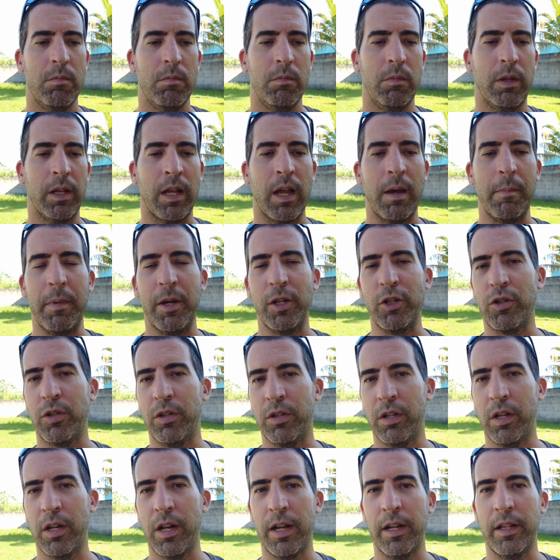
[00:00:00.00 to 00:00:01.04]
Like I mentioned,
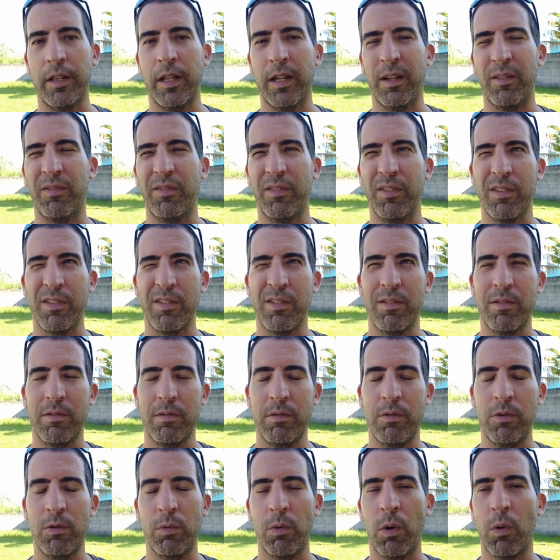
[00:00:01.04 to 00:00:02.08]
the nightlife,
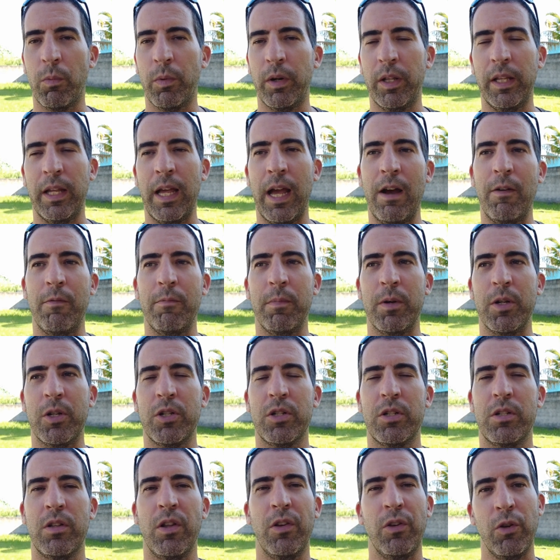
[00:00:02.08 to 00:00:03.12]
you won't really have
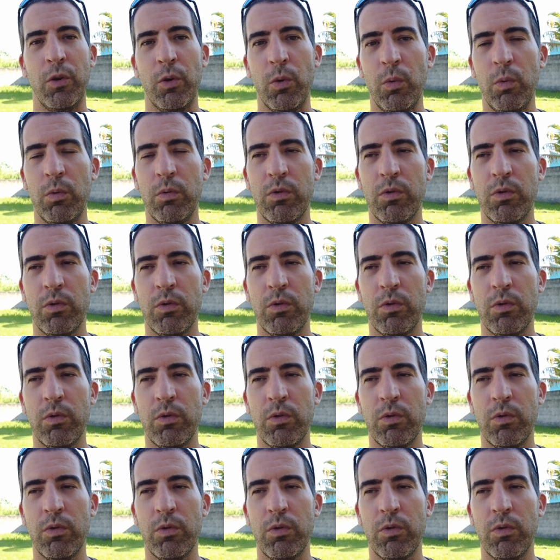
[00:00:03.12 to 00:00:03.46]
much to do.